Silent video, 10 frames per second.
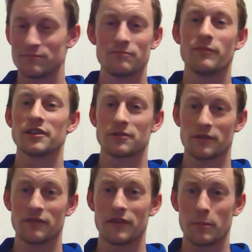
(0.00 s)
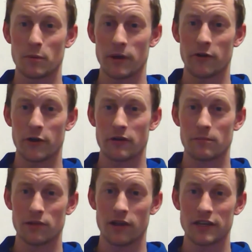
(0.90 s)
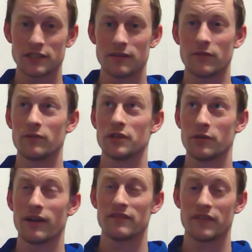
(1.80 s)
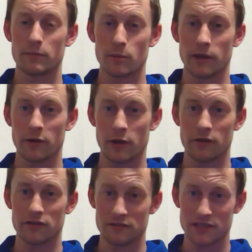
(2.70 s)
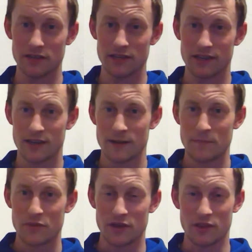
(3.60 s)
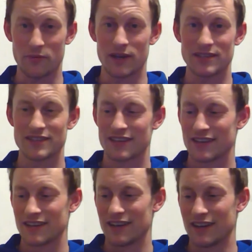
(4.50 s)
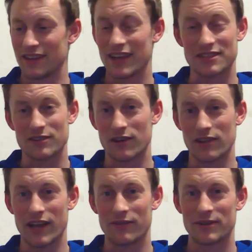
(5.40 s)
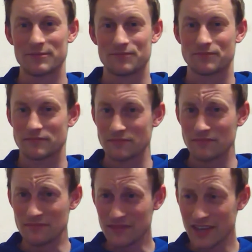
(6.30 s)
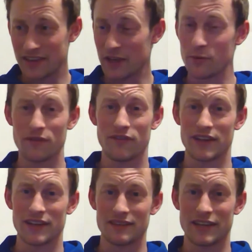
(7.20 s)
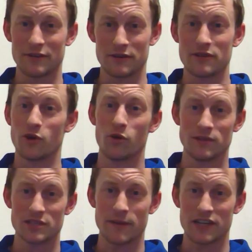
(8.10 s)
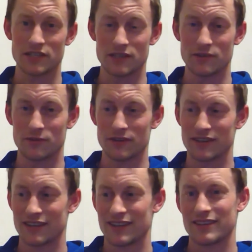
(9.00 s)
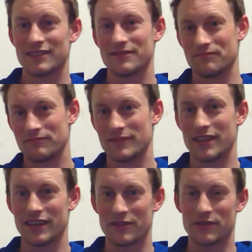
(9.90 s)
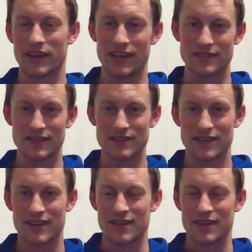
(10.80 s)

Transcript: Make sure they're vapor barrier compliant if you do have a vapor barrier in your ceiling. Otherwise, that's not allowed, and they will find that later in a home inspection or in other cases.